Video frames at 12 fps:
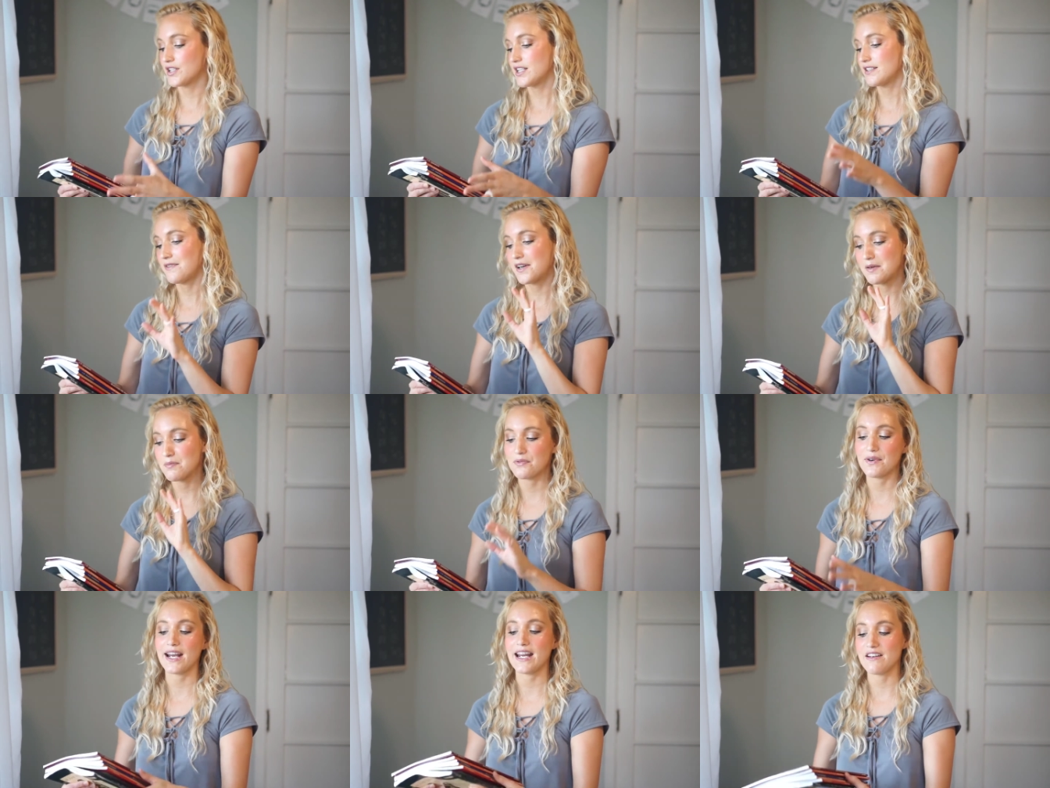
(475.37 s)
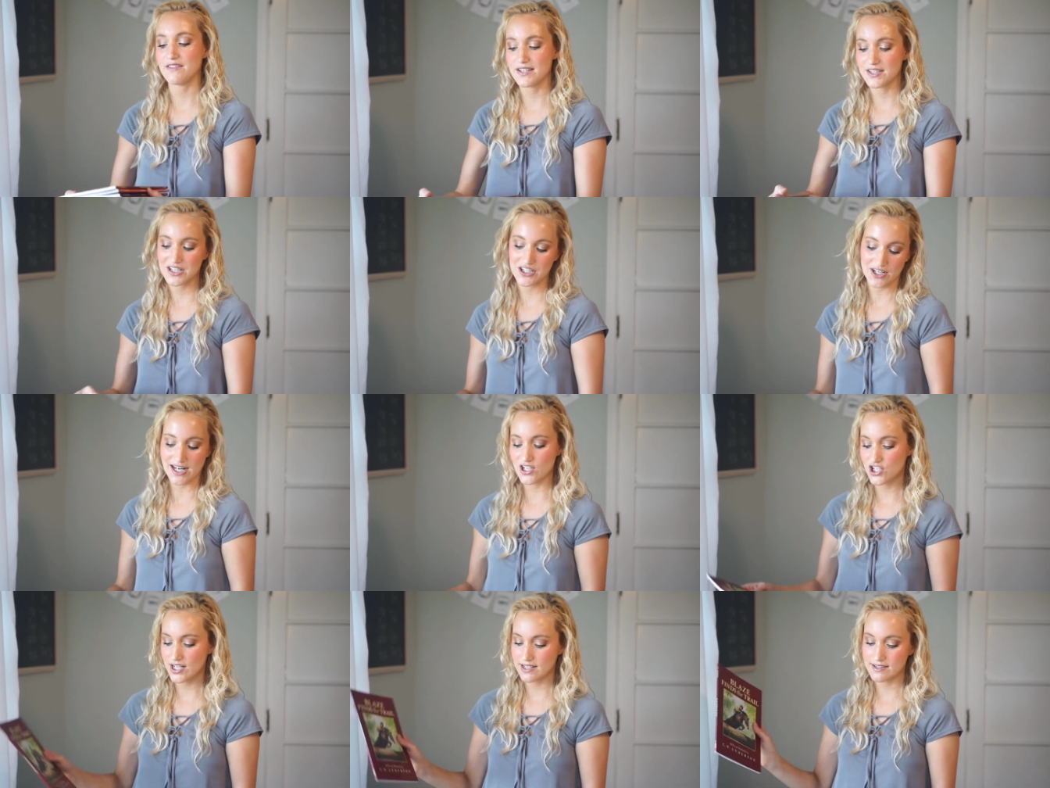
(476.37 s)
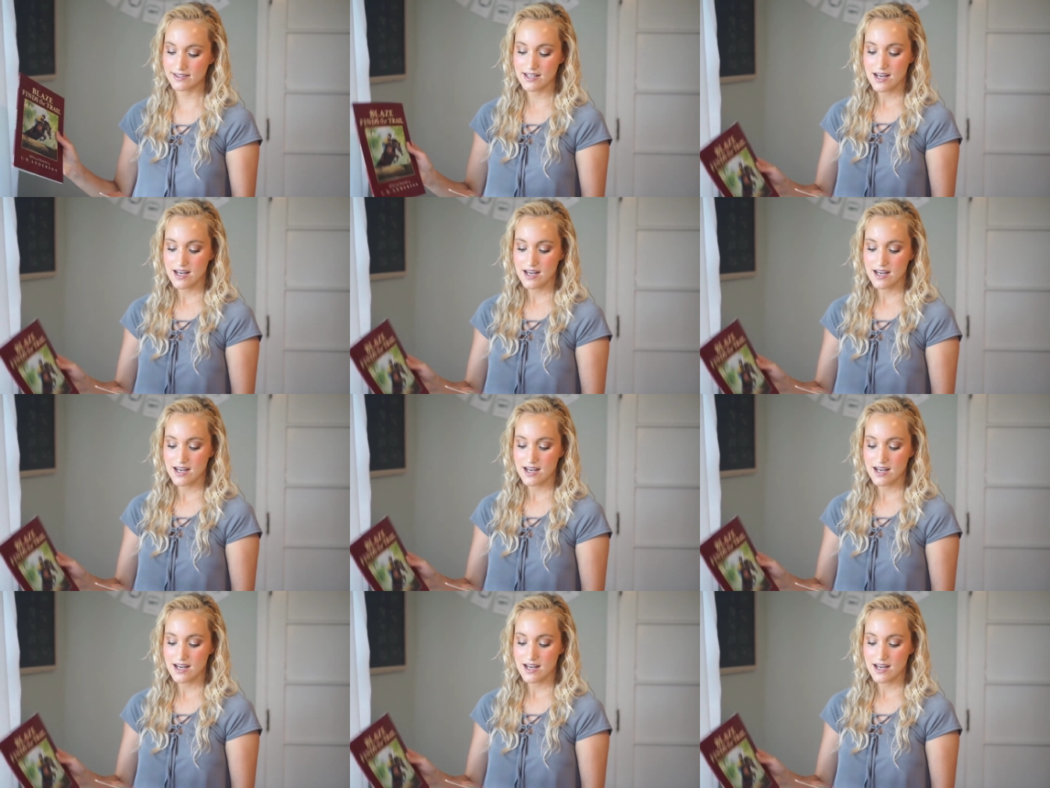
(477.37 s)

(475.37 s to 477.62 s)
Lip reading: He's very brave. He's courageous.